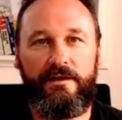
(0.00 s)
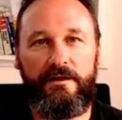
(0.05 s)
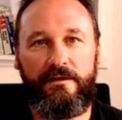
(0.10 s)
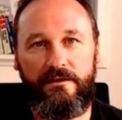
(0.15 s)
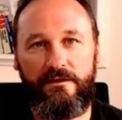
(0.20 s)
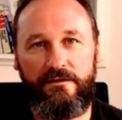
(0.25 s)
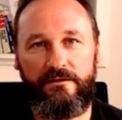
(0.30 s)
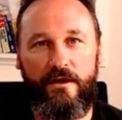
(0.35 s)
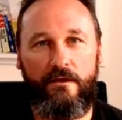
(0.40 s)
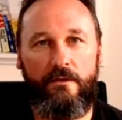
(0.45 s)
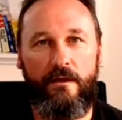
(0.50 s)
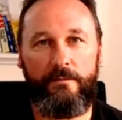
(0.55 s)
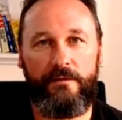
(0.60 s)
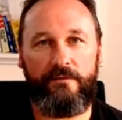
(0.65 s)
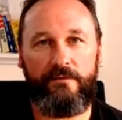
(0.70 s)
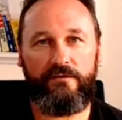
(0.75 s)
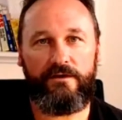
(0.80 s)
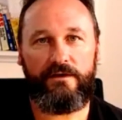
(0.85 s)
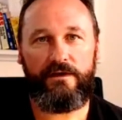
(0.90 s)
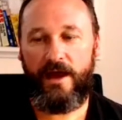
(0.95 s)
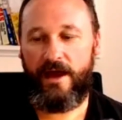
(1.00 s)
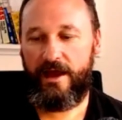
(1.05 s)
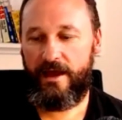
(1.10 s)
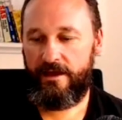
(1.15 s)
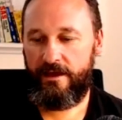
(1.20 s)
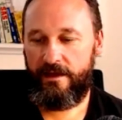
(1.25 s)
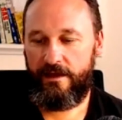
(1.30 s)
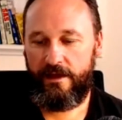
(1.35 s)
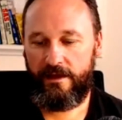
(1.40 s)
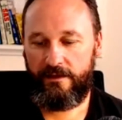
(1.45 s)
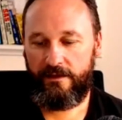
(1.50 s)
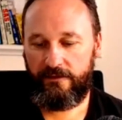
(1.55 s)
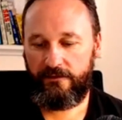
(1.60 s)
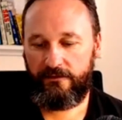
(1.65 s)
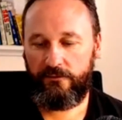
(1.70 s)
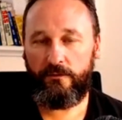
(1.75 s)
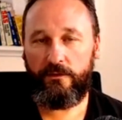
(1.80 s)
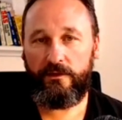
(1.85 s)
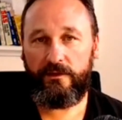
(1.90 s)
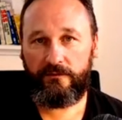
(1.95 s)
and you show up every day and you
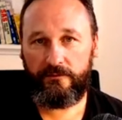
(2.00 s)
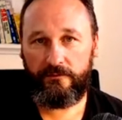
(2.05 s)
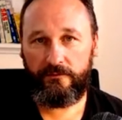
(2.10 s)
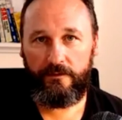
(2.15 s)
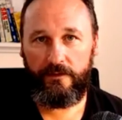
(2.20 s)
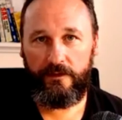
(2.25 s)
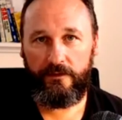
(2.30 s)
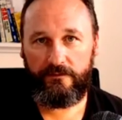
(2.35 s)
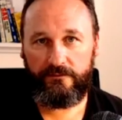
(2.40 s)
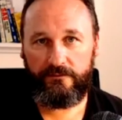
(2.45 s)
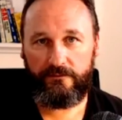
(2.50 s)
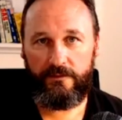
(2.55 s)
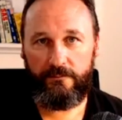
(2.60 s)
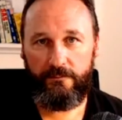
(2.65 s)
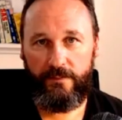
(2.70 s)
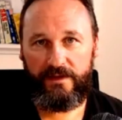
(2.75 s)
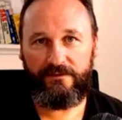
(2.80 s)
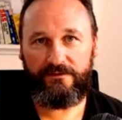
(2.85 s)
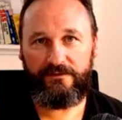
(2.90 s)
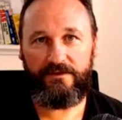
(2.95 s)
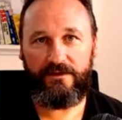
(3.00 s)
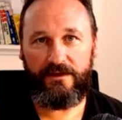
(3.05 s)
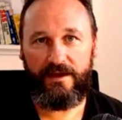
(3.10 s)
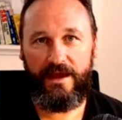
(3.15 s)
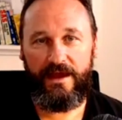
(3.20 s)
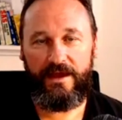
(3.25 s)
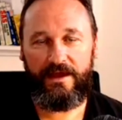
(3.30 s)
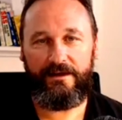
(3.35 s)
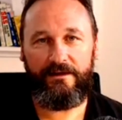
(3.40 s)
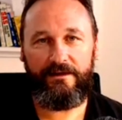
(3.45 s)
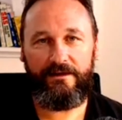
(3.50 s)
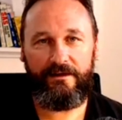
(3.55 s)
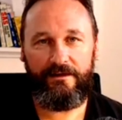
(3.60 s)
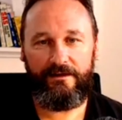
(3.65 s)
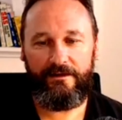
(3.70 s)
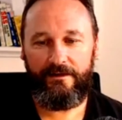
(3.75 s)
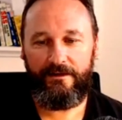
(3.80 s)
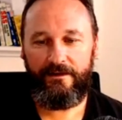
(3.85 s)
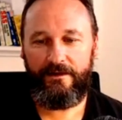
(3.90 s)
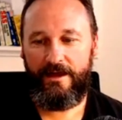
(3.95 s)
do it as the best you can.
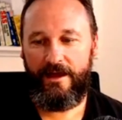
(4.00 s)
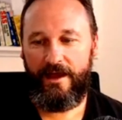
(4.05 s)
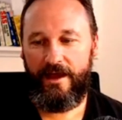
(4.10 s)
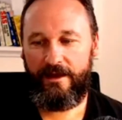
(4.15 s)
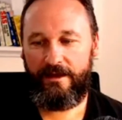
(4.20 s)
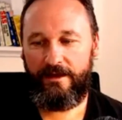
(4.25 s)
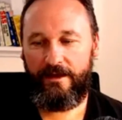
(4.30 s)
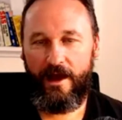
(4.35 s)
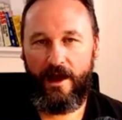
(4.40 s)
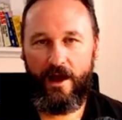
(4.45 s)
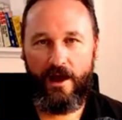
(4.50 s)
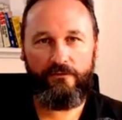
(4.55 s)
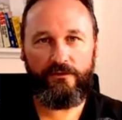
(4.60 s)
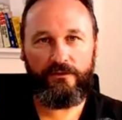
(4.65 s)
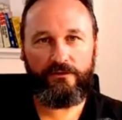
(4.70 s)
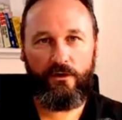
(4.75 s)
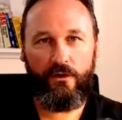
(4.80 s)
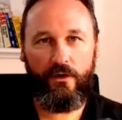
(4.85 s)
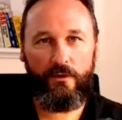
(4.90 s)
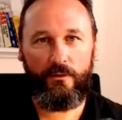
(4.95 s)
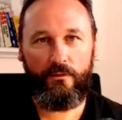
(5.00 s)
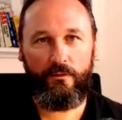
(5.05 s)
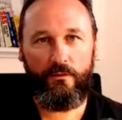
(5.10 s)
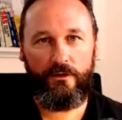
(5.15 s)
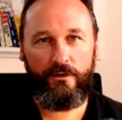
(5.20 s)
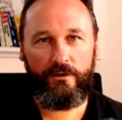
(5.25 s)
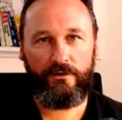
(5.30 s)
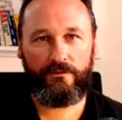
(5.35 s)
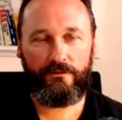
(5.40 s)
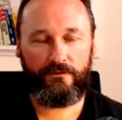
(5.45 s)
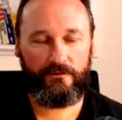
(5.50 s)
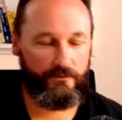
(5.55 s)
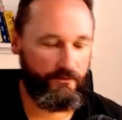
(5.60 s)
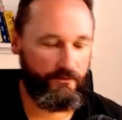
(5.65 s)
And over time it works.